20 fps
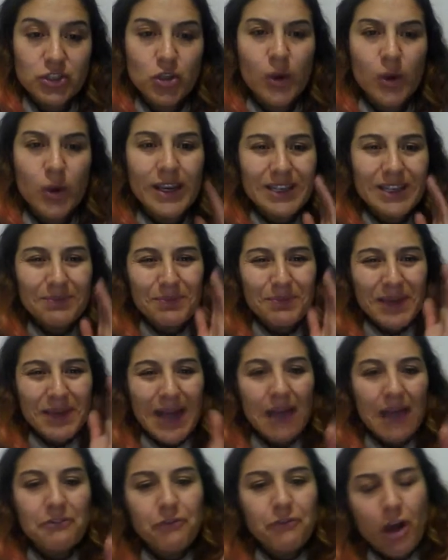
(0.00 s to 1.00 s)
So he
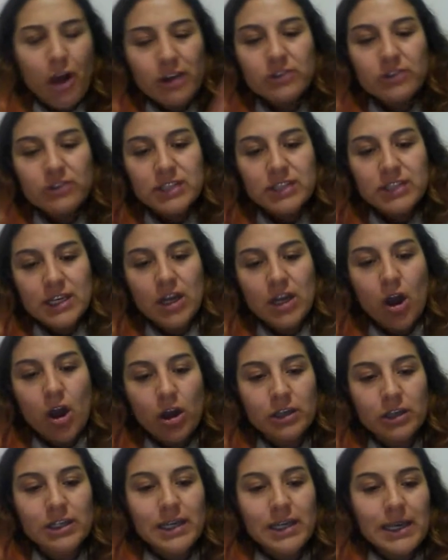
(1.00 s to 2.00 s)
began focusing
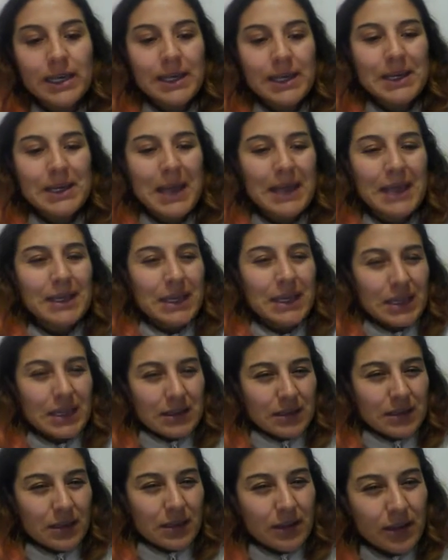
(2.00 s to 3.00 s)
on like
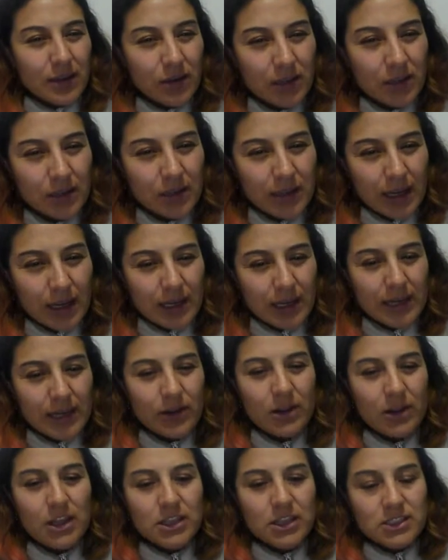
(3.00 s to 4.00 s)
the
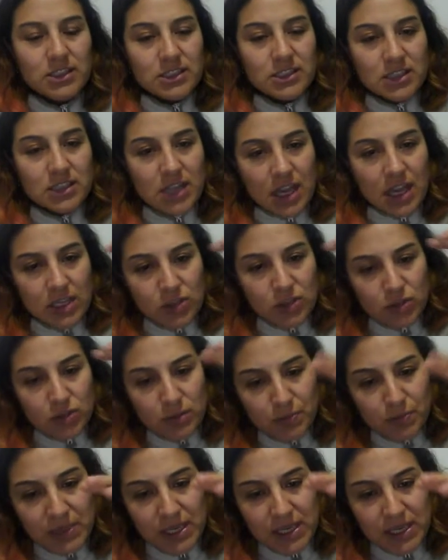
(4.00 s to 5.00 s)
littlest thing to
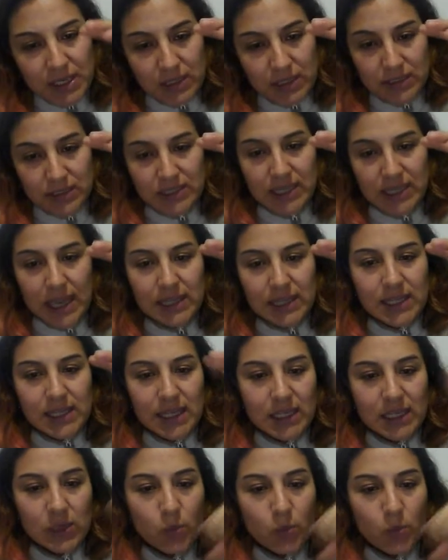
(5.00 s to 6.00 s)
the biggest. Yeah.
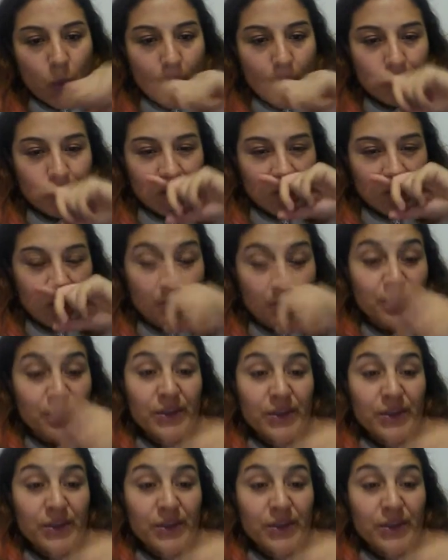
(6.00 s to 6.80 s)
Then he went to